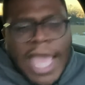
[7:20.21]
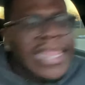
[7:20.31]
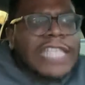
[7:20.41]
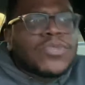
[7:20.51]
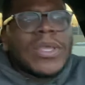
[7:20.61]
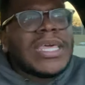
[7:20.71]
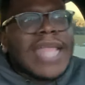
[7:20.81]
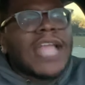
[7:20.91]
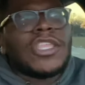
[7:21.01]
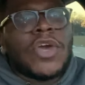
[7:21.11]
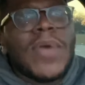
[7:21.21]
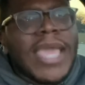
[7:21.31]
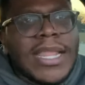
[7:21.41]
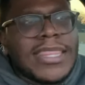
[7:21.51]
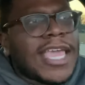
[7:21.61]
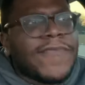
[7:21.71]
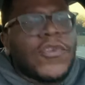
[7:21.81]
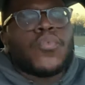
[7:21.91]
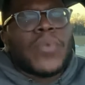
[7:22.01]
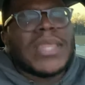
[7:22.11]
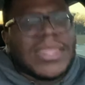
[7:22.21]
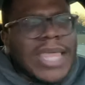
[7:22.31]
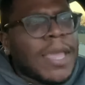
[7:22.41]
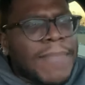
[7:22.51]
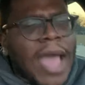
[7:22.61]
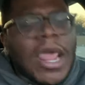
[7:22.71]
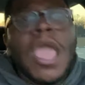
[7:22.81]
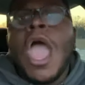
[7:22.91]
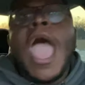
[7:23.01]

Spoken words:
That's really not doing anything if you really think about it.